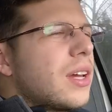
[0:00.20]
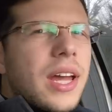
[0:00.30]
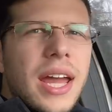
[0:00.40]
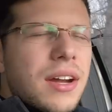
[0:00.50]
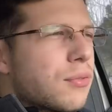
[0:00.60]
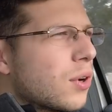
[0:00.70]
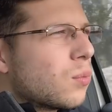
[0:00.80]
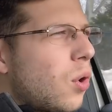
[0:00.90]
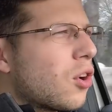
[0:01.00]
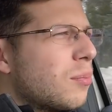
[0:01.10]
Hey everyone,
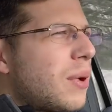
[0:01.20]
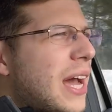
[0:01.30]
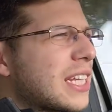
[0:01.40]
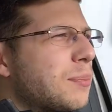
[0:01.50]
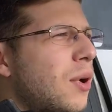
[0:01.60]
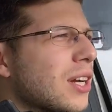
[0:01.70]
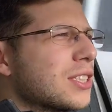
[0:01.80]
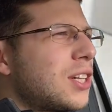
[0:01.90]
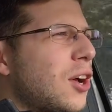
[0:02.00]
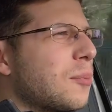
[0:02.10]
welcome back to
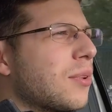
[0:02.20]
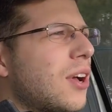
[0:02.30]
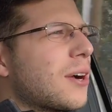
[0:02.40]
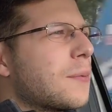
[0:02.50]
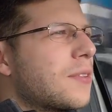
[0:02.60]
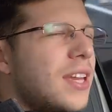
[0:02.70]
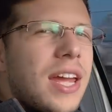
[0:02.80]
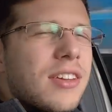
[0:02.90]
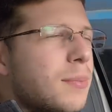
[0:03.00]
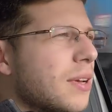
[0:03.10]
Boston Auto Blog. Today
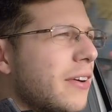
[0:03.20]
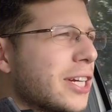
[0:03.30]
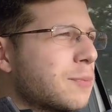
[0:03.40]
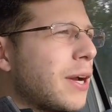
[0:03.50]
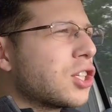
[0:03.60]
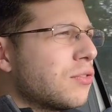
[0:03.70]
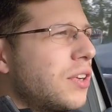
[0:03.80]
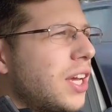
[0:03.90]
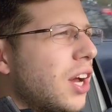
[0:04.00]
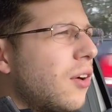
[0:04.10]
is going to be a very special
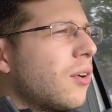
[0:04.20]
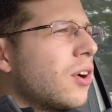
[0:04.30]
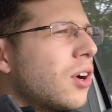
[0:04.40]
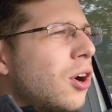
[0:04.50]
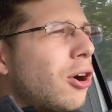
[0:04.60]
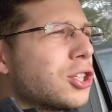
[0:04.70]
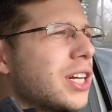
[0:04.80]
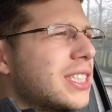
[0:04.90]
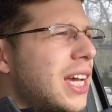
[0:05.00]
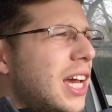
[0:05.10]
video, or should
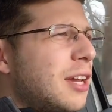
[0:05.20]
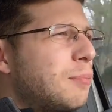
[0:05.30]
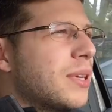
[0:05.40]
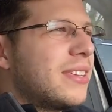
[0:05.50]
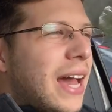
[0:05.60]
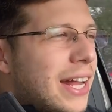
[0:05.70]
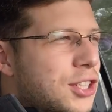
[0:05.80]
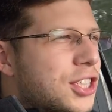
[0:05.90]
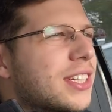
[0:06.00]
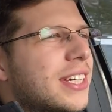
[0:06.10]
I say,
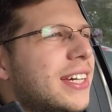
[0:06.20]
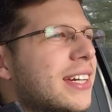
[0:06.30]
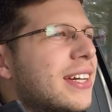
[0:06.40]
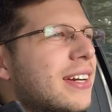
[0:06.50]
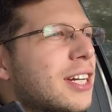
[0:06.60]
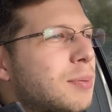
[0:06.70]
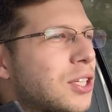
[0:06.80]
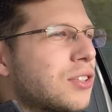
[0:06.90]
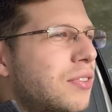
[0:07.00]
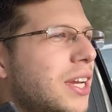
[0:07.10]
potentially a
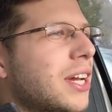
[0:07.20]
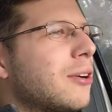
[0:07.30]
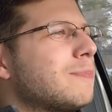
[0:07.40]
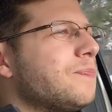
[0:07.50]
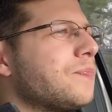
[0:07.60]
special video.